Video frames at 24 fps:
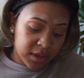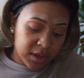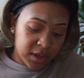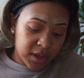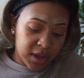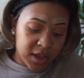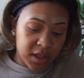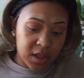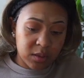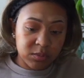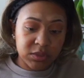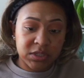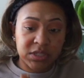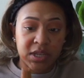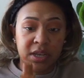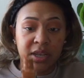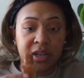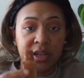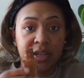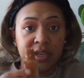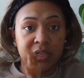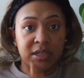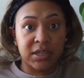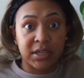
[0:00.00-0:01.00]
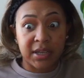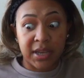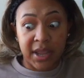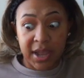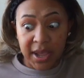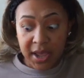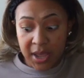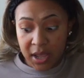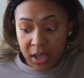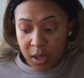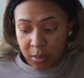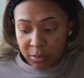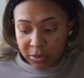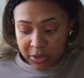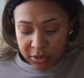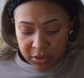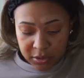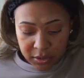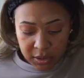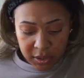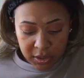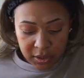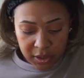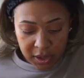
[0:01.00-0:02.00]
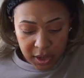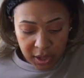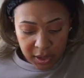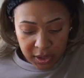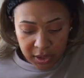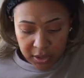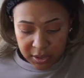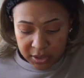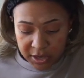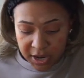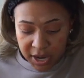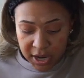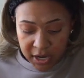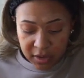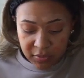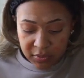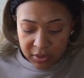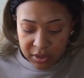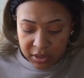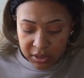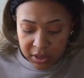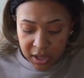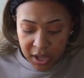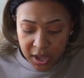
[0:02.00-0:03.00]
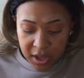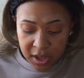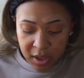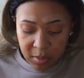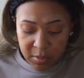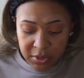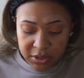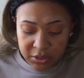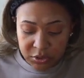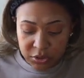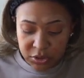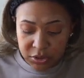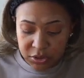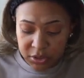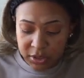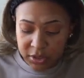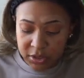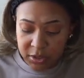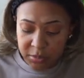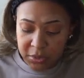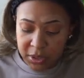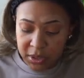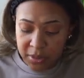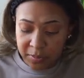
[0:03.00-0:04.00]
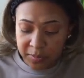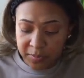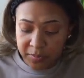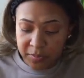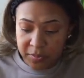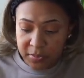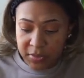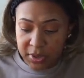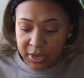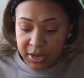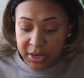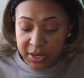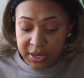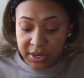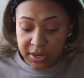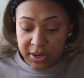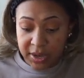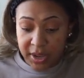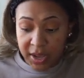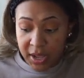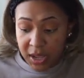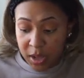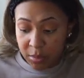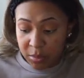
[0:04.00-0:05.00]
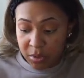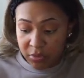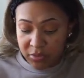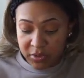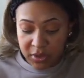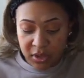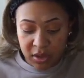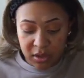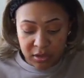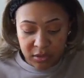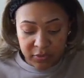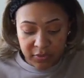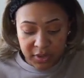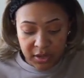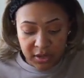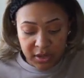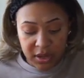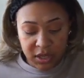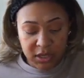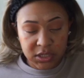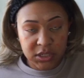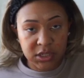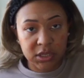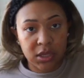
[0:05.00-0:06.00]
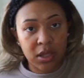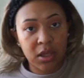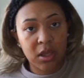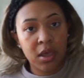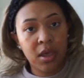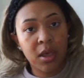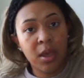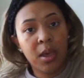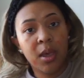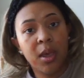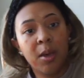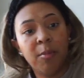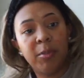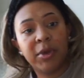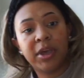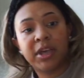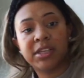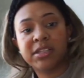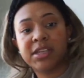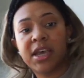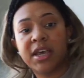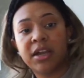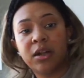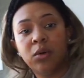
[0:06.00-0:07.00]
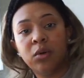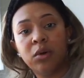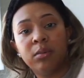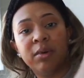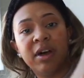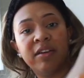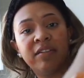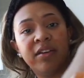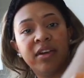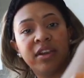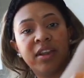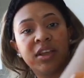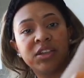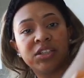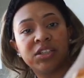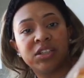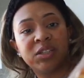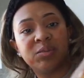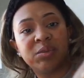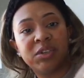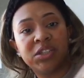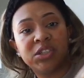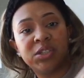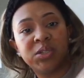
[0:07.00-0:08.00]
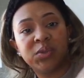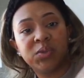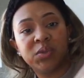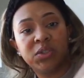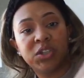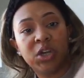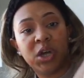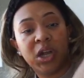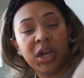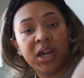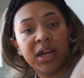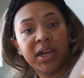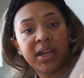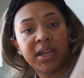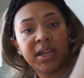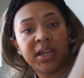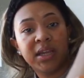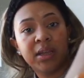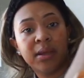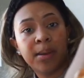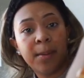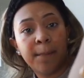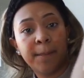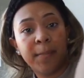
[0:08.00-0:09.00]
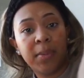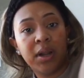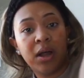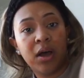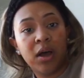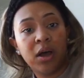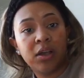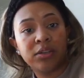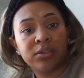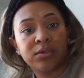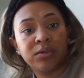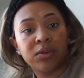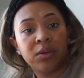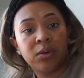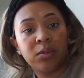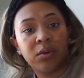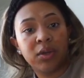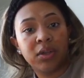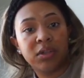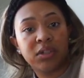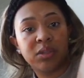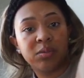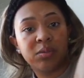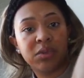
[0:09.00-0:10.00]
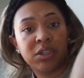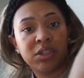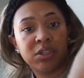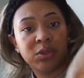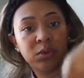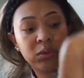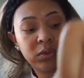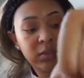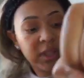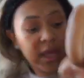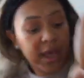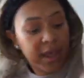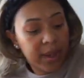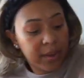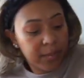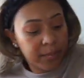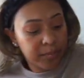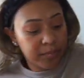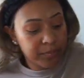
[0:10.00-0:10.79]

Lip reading: And I'm just taking a dab, literally not even a lot. I'm about to show you in a minute. A dab of the other foundation, because I don't want my foundation to be too dark, but I also don't want it to be too light.